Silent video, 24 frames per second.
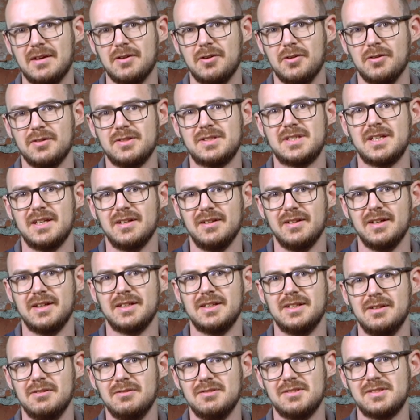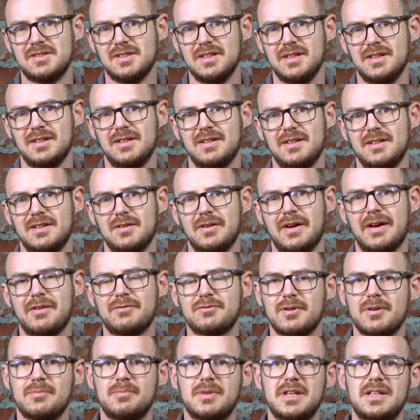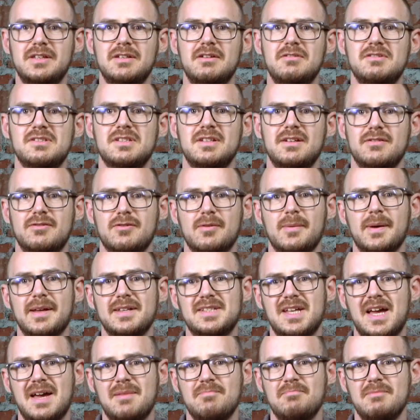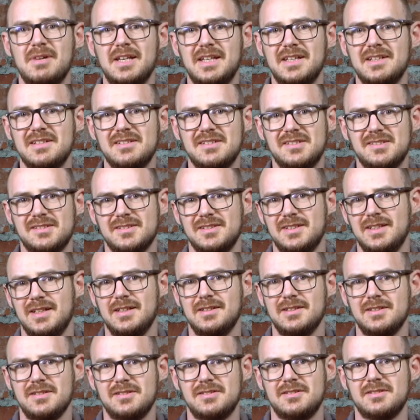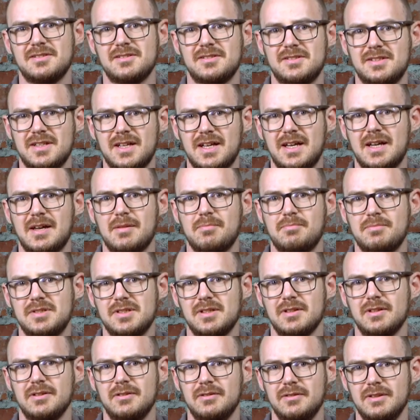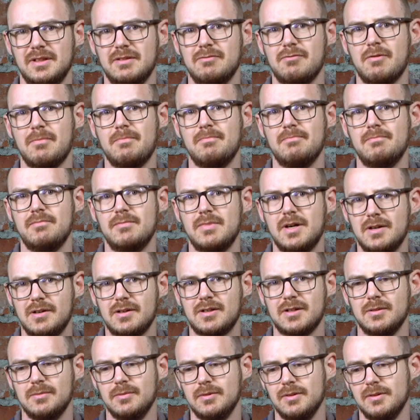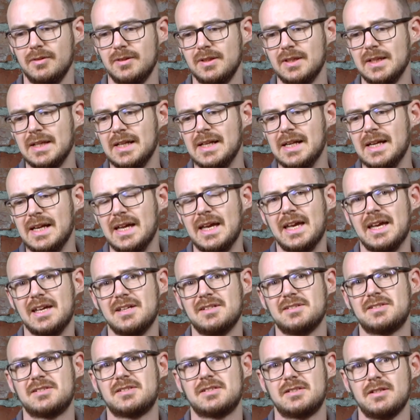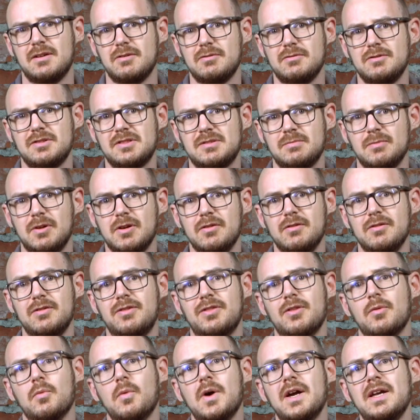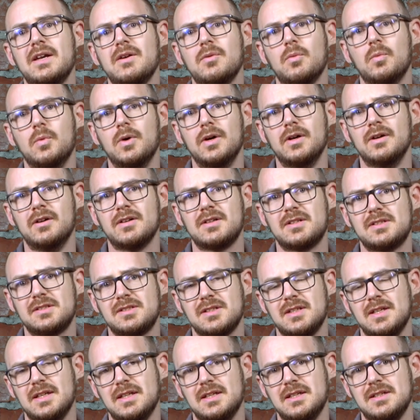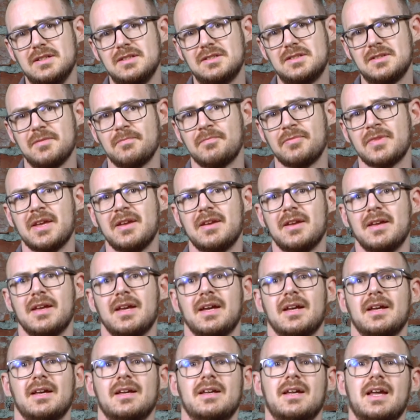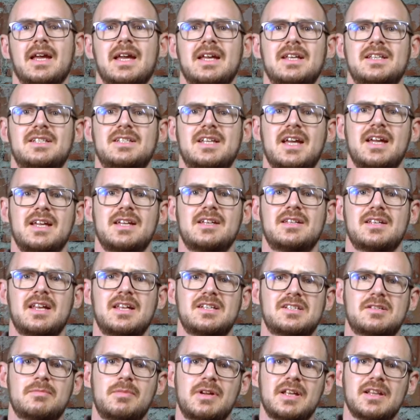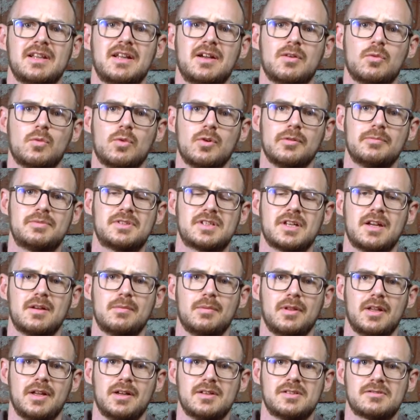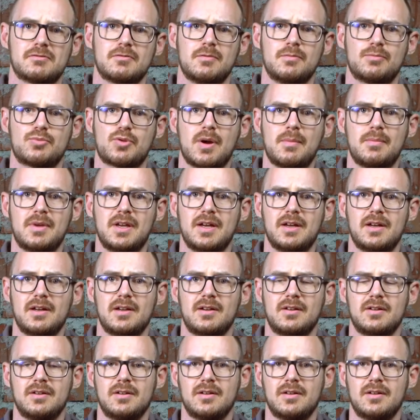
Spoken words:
until I used it. After I've been using it for about 10 minutes, it is just absolutely remarkable. It's so smooth. The way it works is it's a bit like warp stabilizer in Premiere,